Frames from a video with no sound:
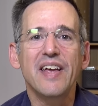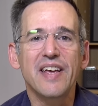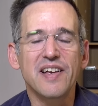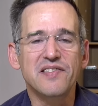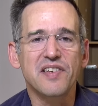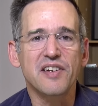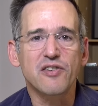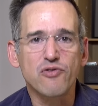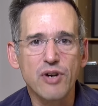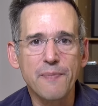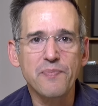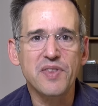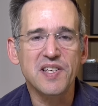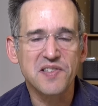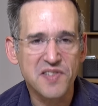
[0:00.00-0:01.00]
is
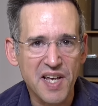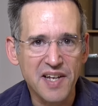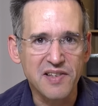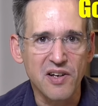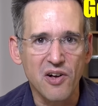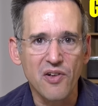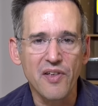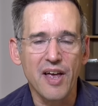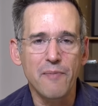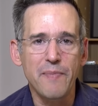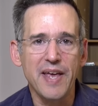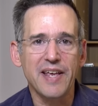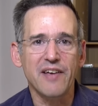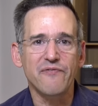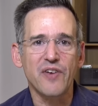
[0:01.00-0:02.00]
encrypt the signal and
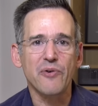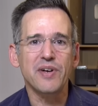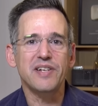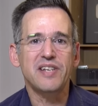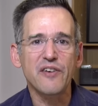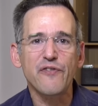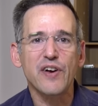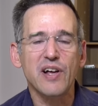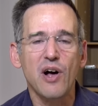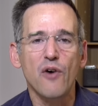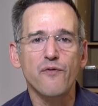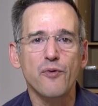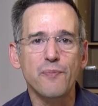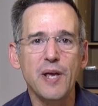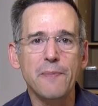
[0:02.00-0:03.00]
make it very
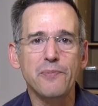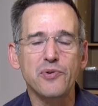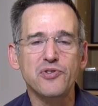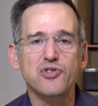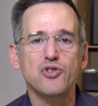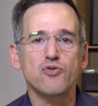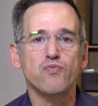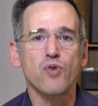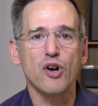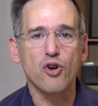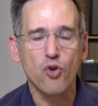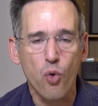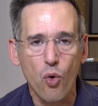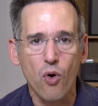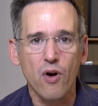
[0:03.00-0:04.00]
difficult for people to
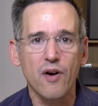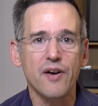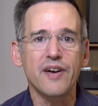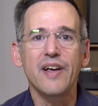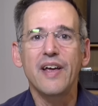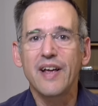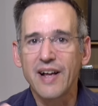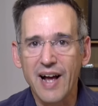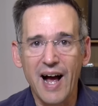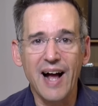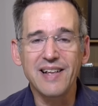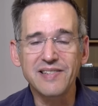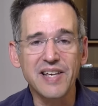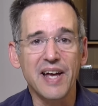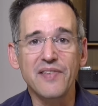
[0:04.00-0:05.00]
record
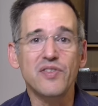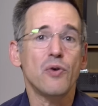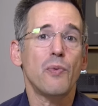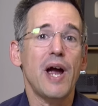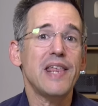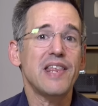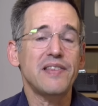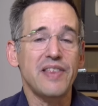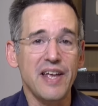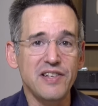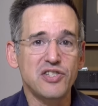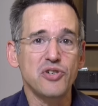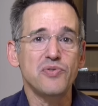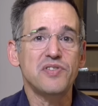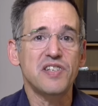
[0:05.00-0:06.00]
content the way that they
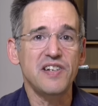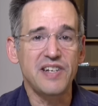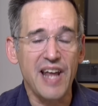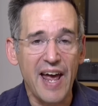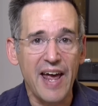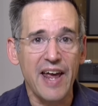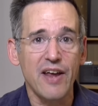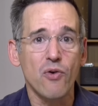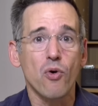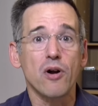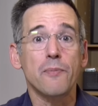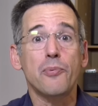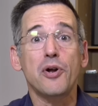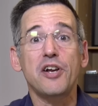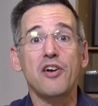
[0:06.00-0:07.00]
do today,
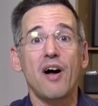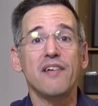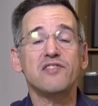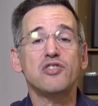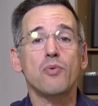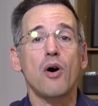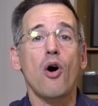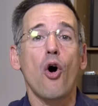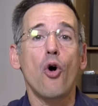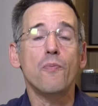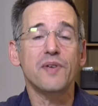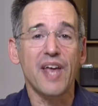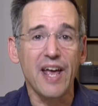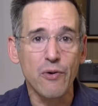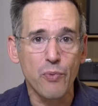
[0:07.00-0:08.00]
or put it onto a
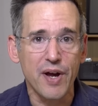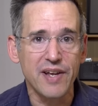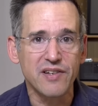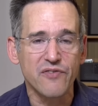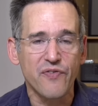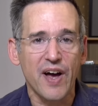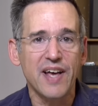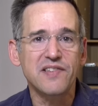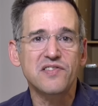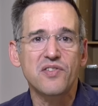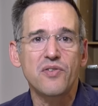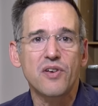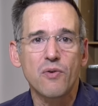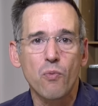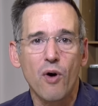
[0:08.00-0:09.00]
home gateway device so
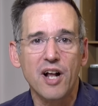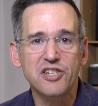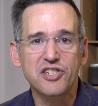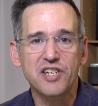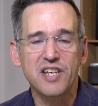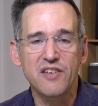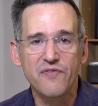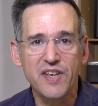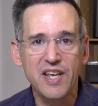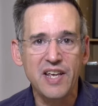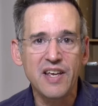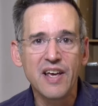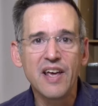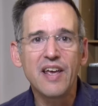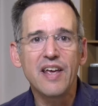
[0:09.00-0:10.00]
you can watch
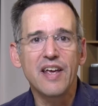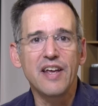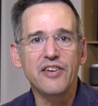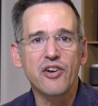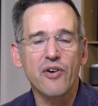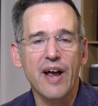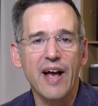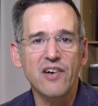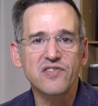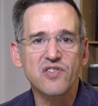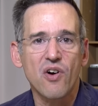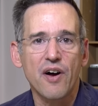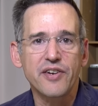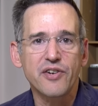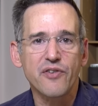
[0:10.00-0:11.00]
TV in your house
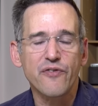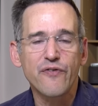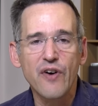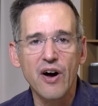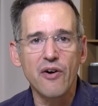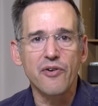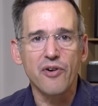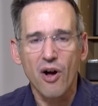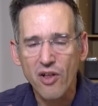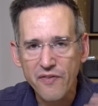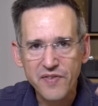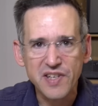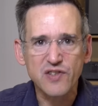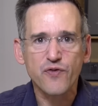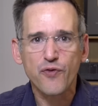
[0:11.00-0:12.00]
on your phone. All
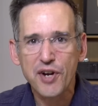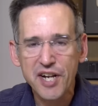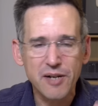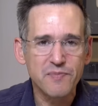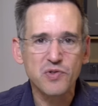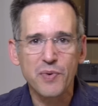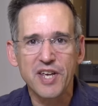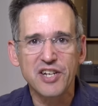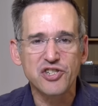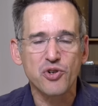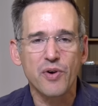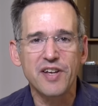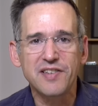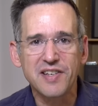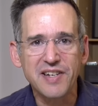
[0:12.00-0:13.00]
of these freedoms we
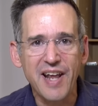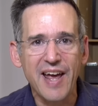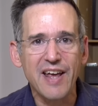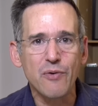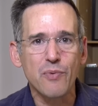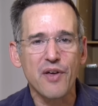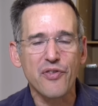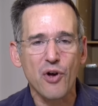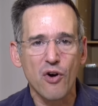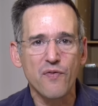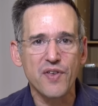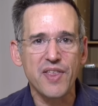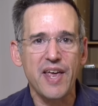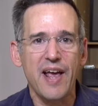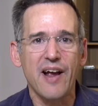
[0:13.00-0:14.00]
enjoy today with
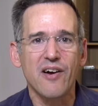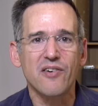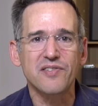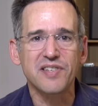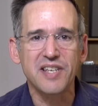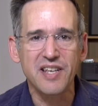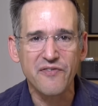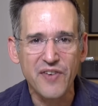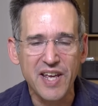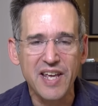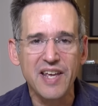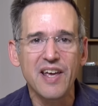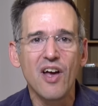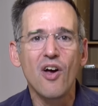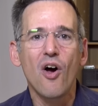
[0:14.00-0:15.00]
over-the-air
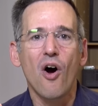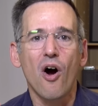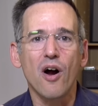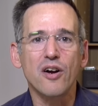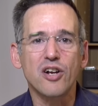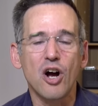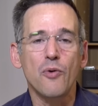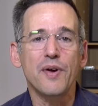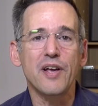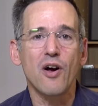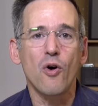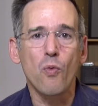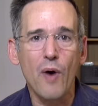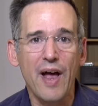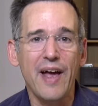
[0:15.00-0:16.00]
TV are going
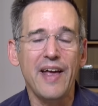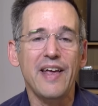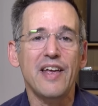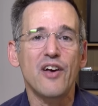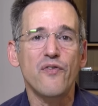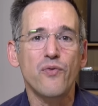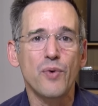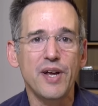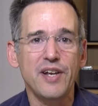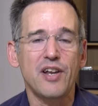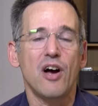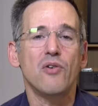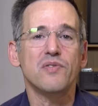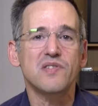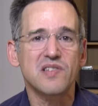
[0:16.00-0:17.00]
away if we
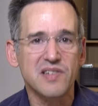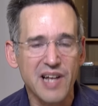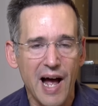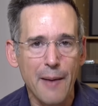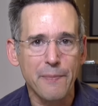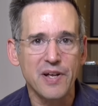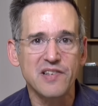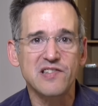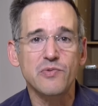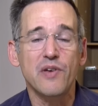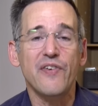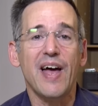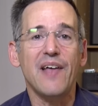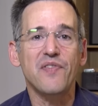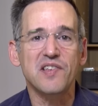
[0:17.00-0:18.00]
don't stop it. So
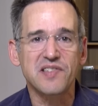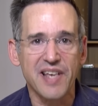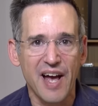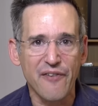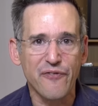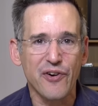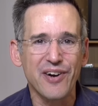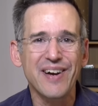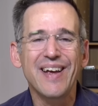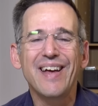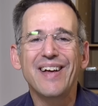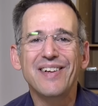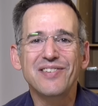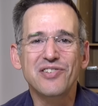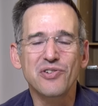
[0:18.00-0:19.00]
we've had this effort
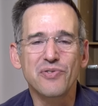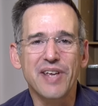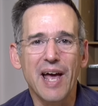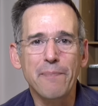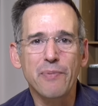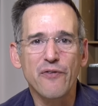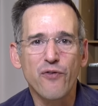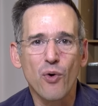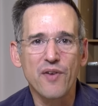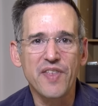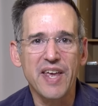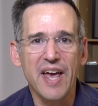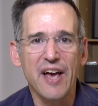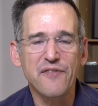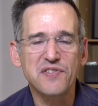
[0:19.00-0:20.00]
to get before
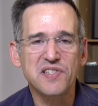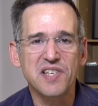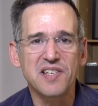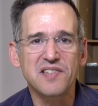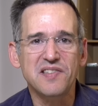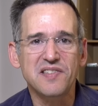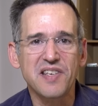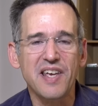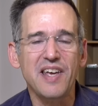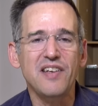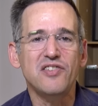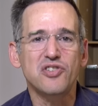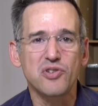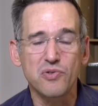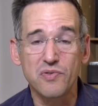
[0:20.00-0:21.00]
the
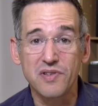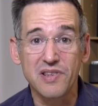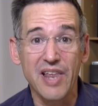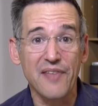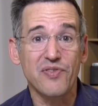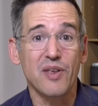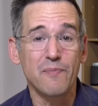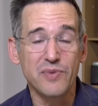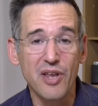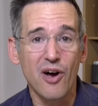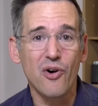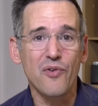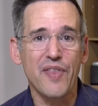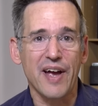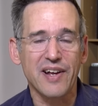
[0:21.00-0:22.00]
FCC to let them
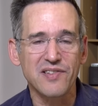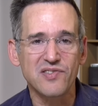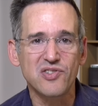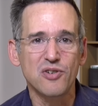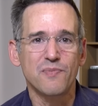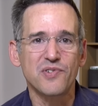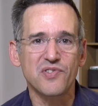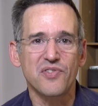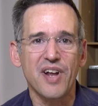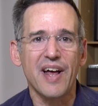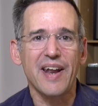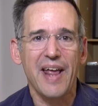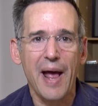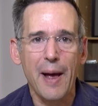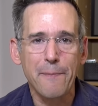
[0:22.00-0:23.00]
know that consumers are
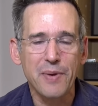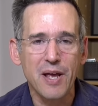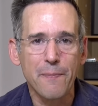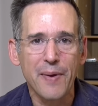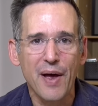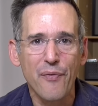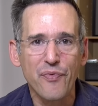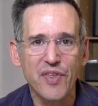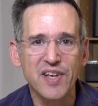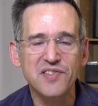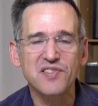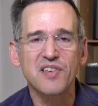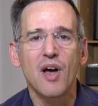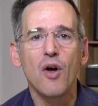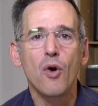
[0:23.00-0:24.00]
not happy about
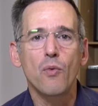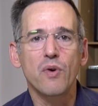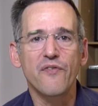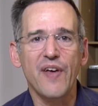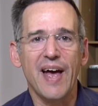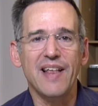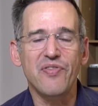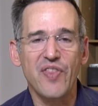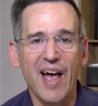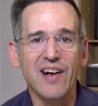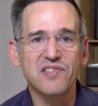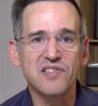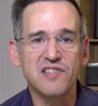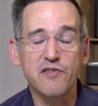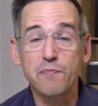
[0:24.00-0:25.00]
this. We've had
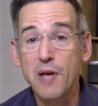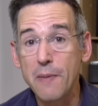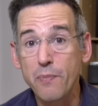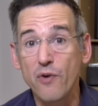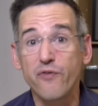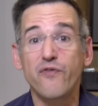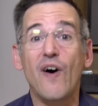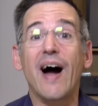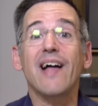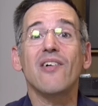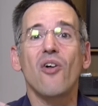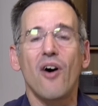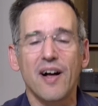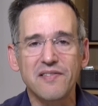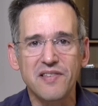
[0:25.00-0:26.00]
thousands of people file
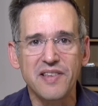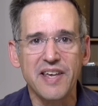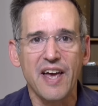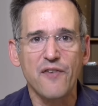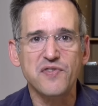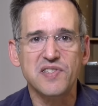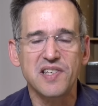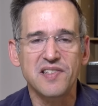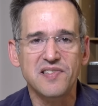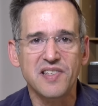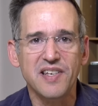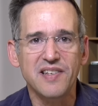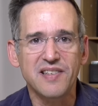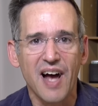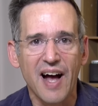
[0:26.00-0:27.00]
onto the
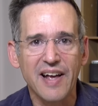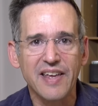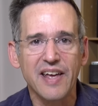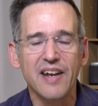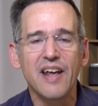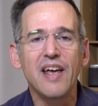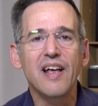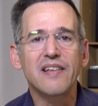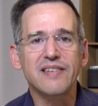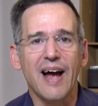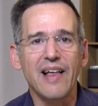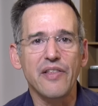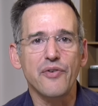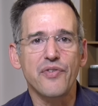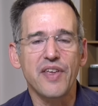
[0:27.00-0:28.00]
FCC docket.
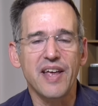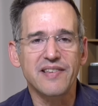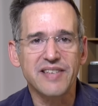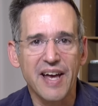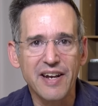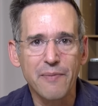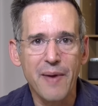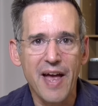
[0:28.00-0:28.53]
Tyler the Antenna